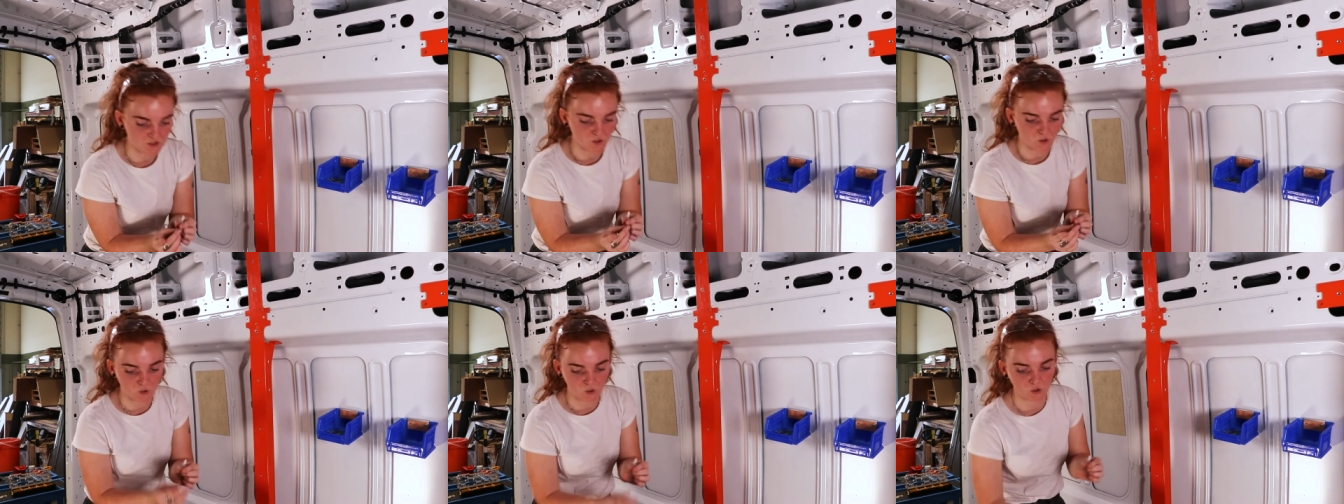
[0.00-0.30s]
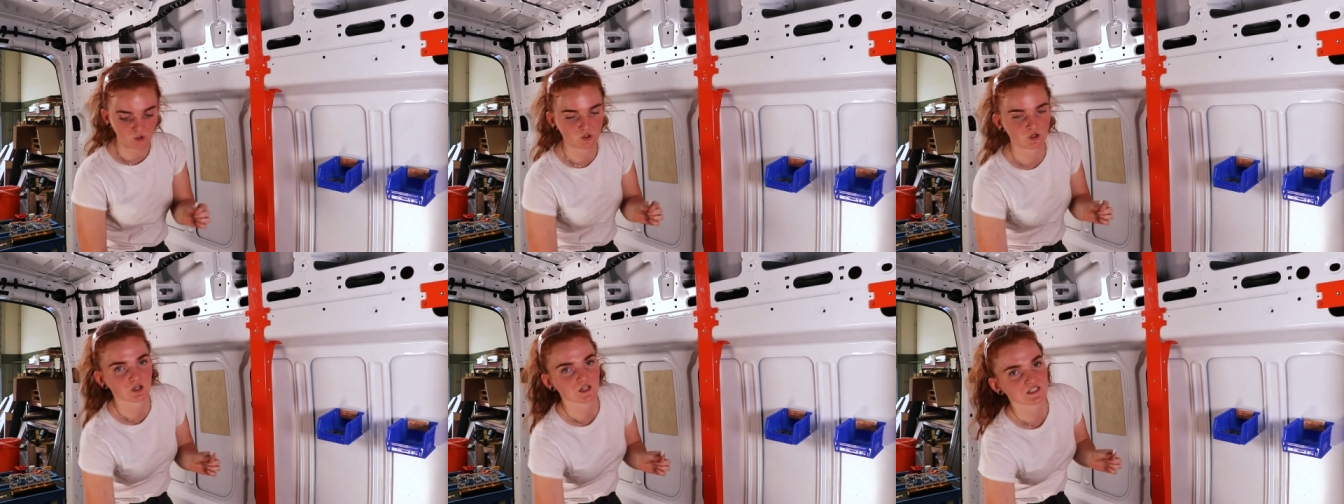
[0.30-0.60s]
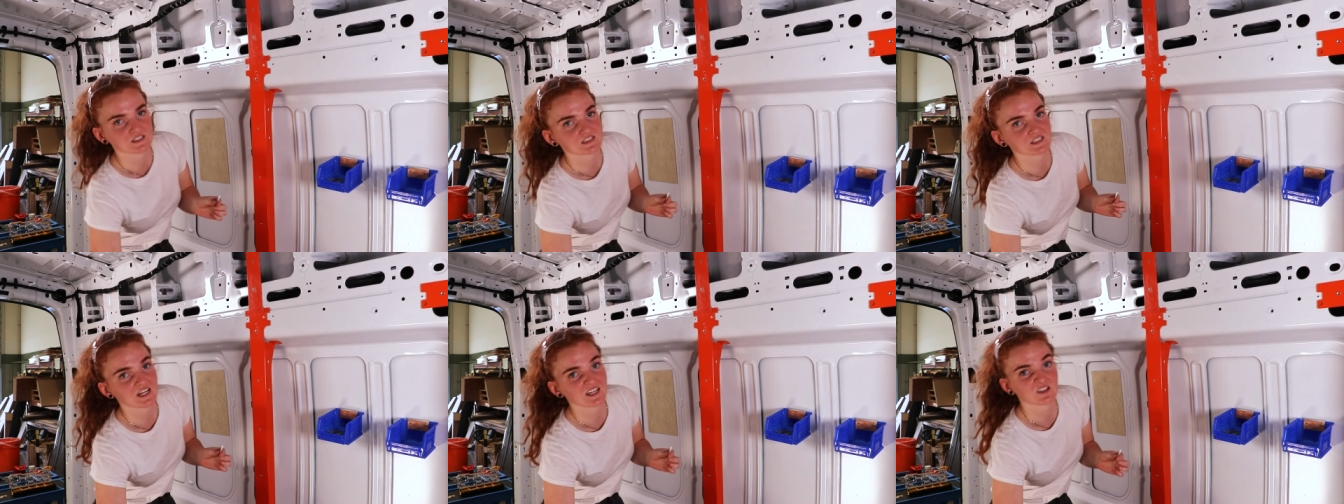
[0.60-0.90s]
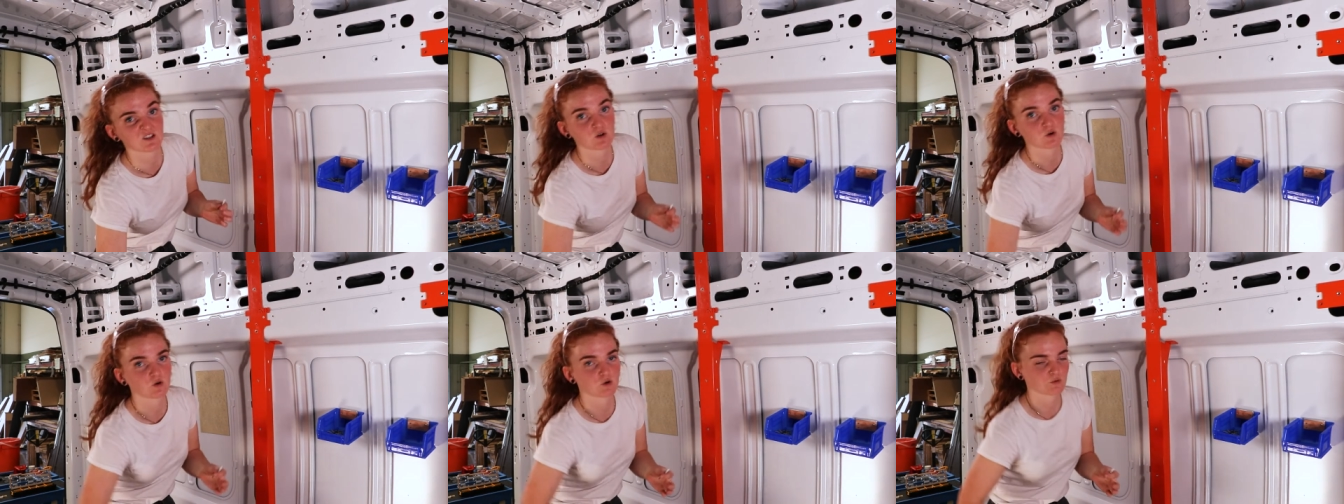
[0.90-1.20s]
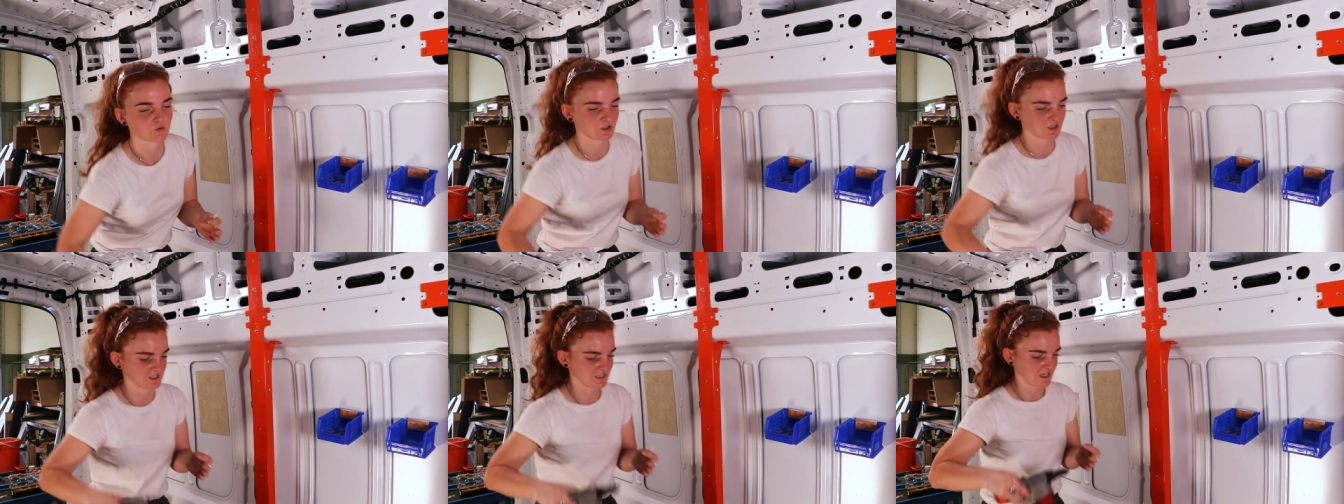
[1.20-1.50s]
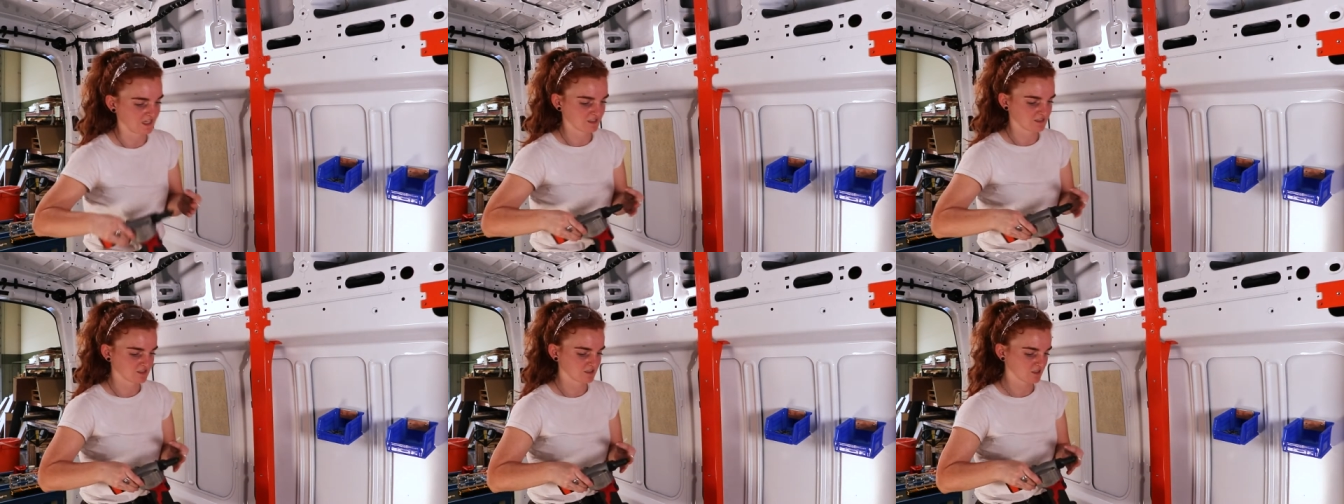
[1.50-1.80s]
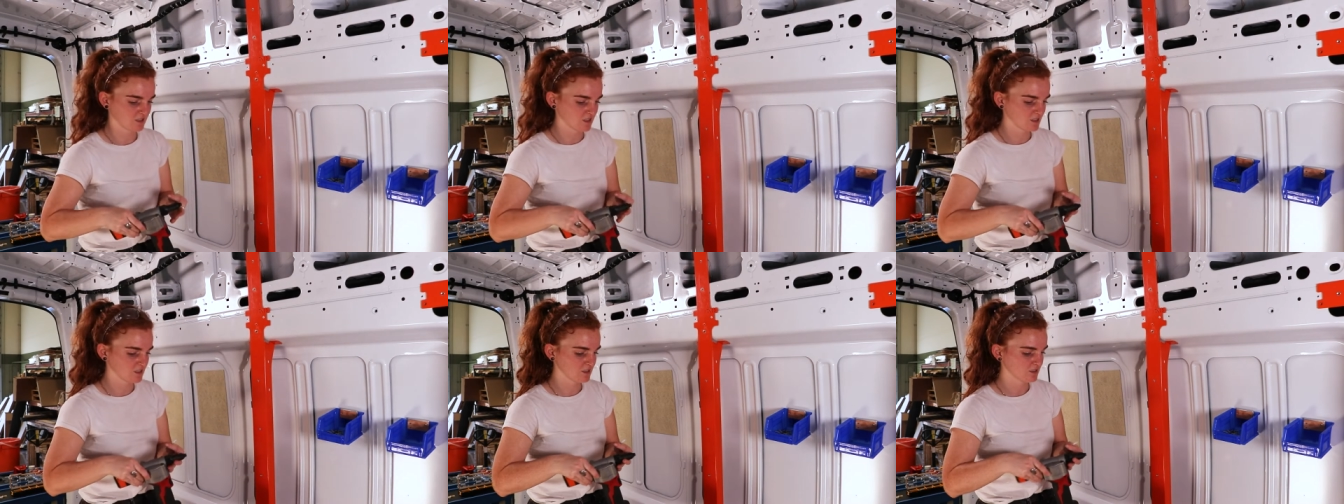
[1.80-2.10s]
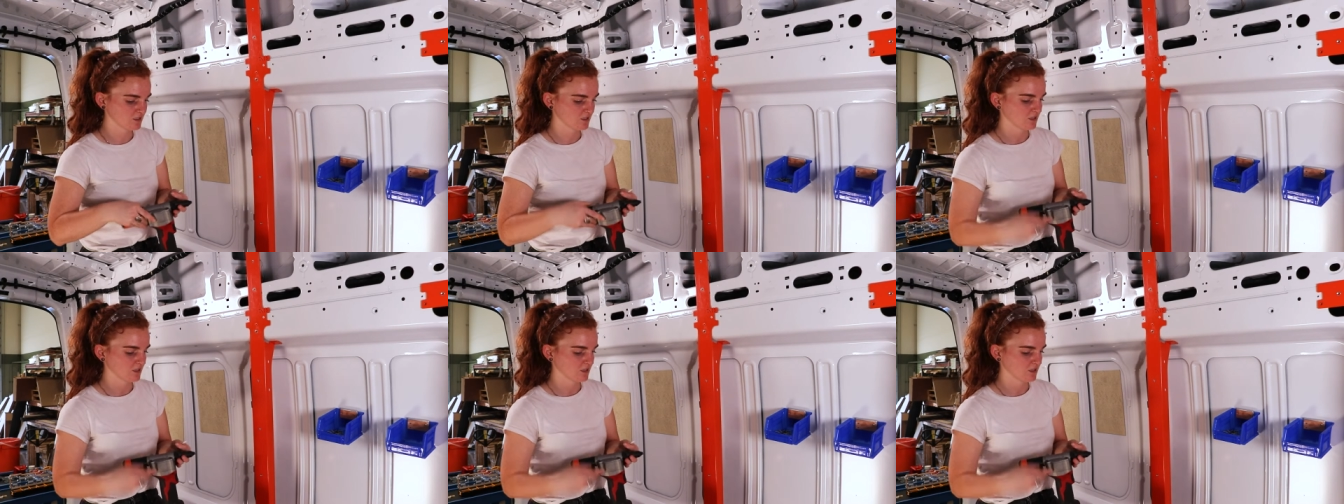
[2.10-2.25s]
the hole inside of the hole really nicely.